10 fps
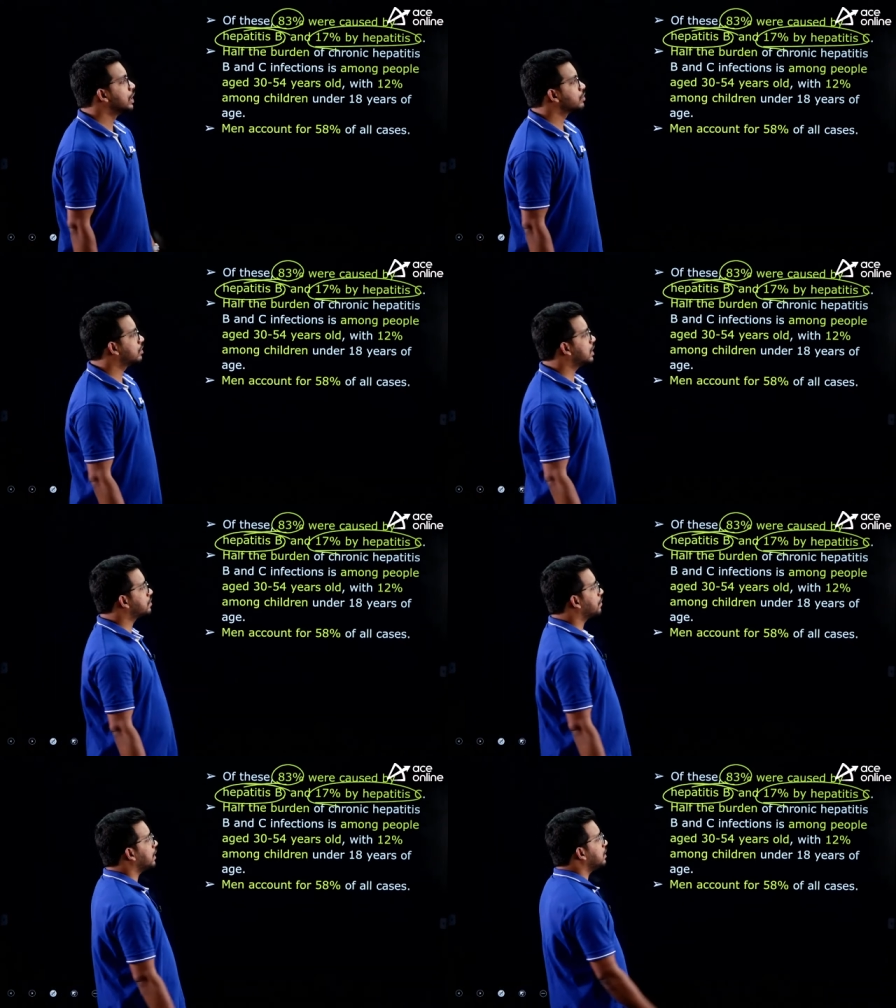So, that
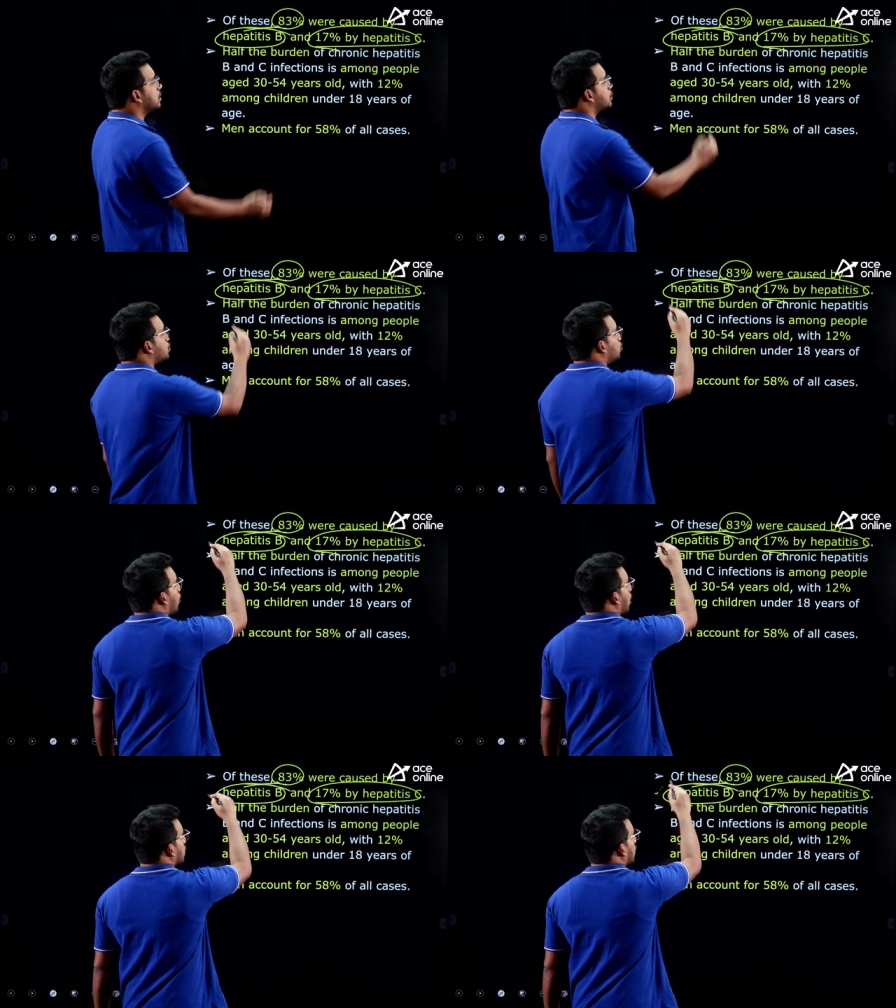is why these two
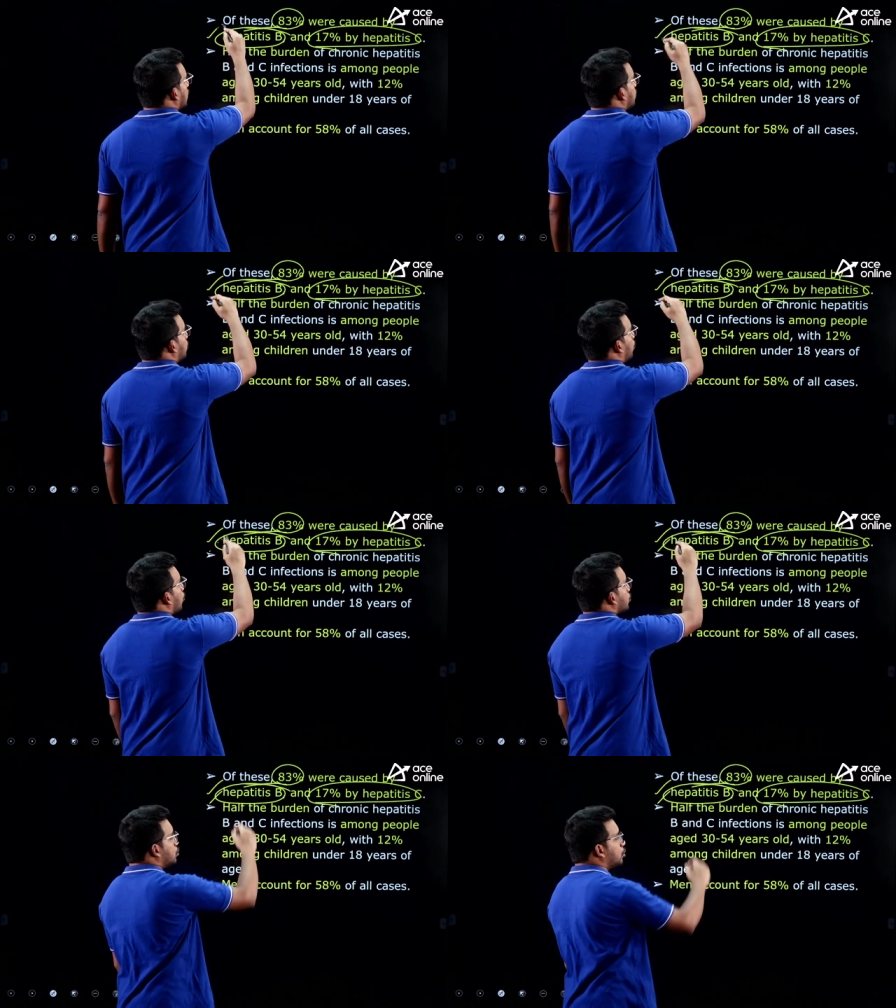are the
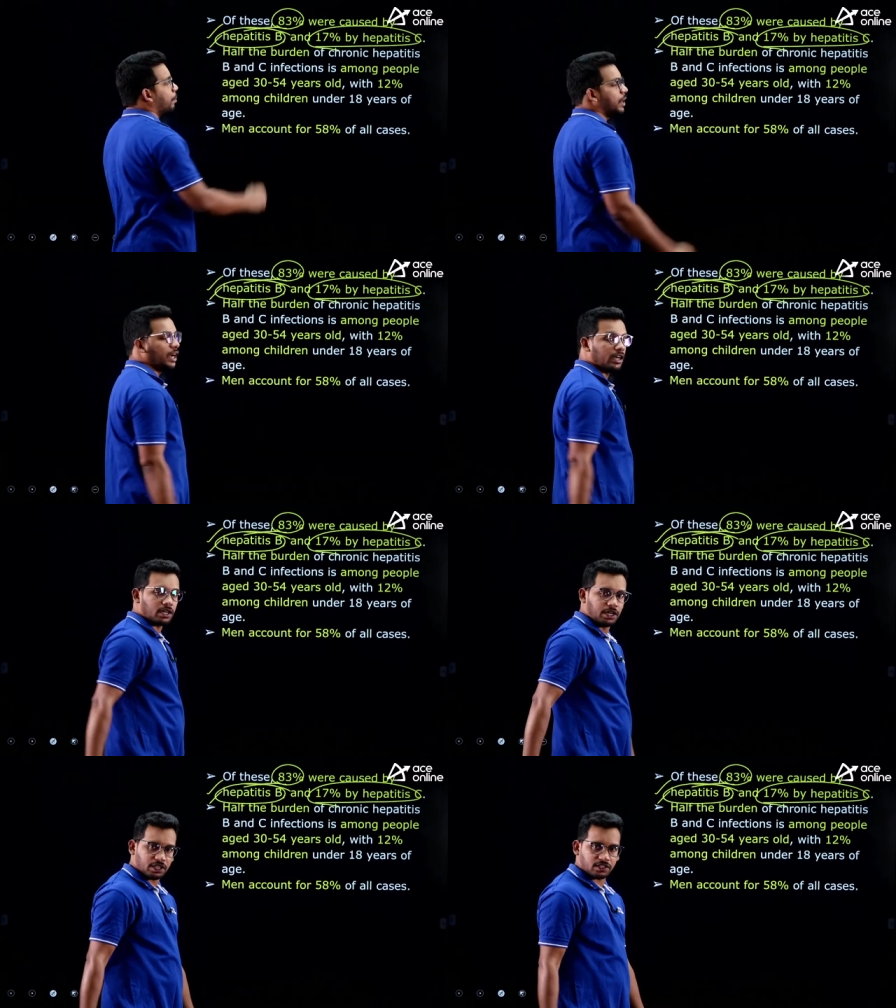most dominant
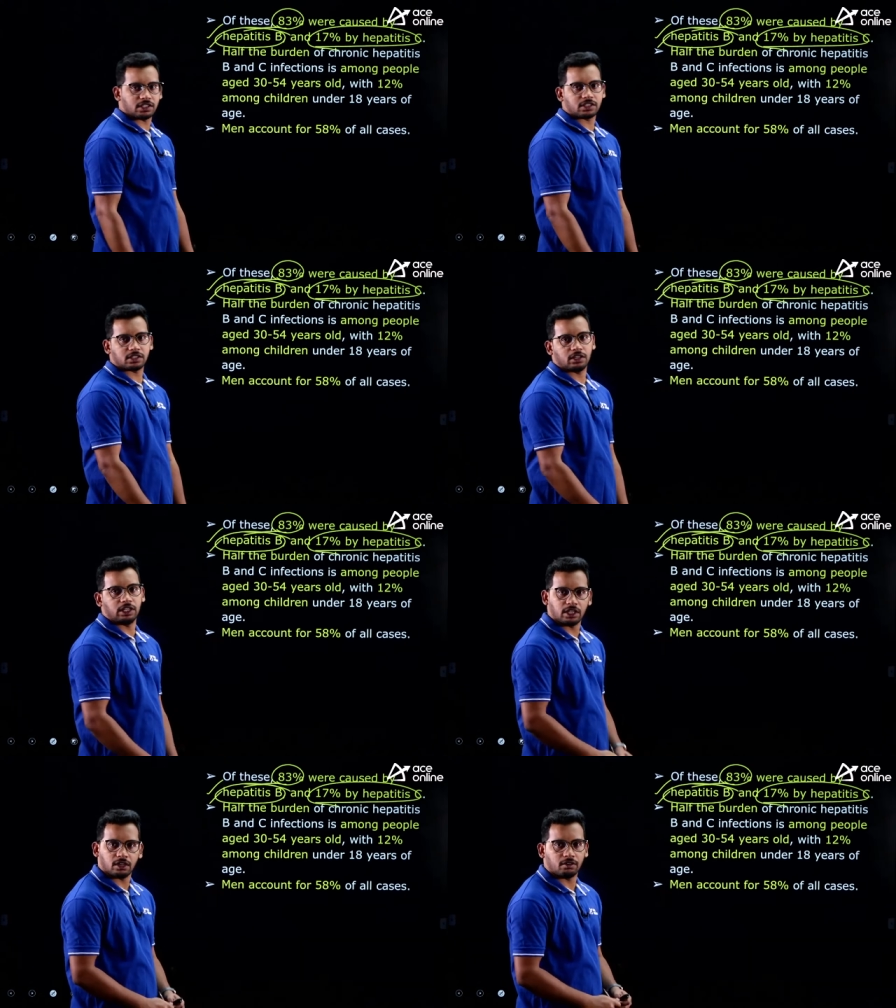disease
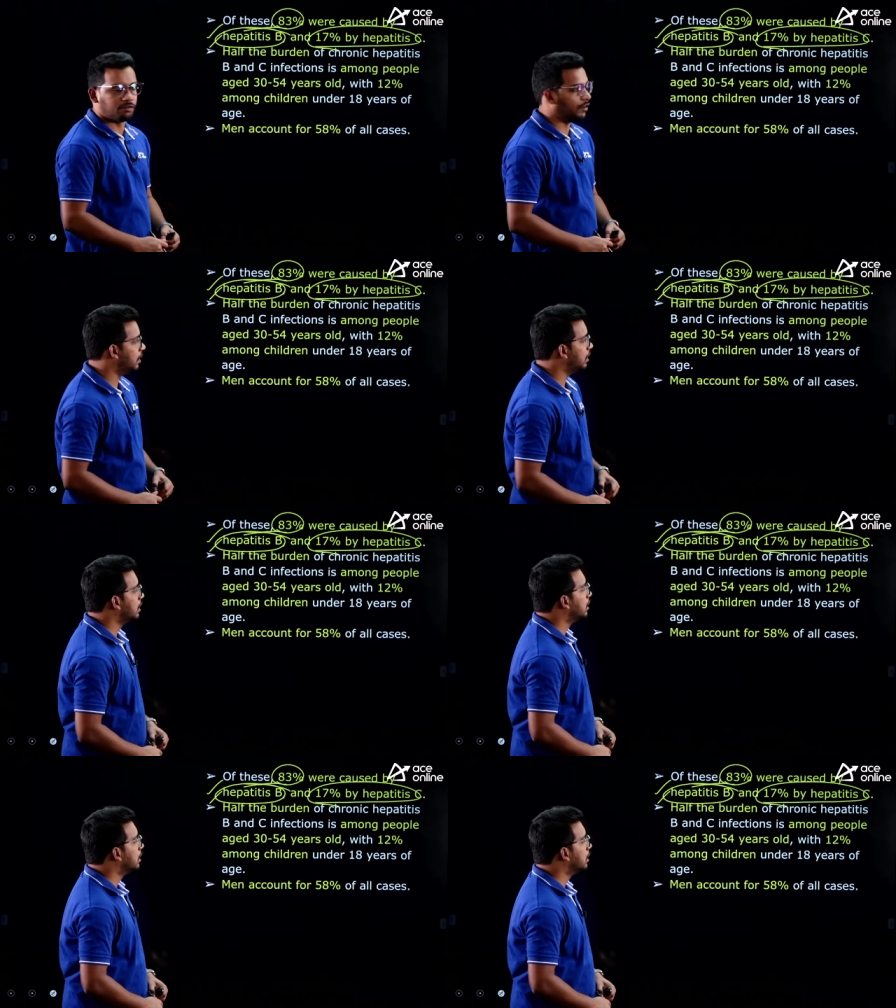in the world.